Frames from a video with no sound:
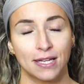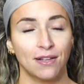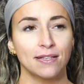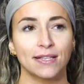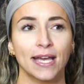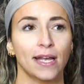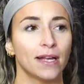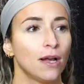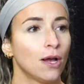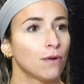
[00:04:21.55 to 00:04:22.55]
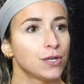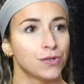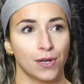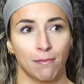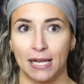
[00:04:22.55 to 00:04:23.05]
Now let's say we're
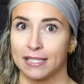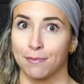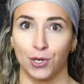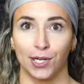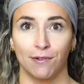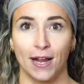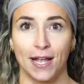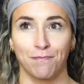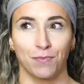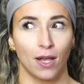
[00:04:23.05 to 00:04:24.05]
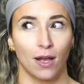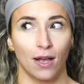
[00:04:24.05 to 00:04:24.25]
doing a bicep curl, right?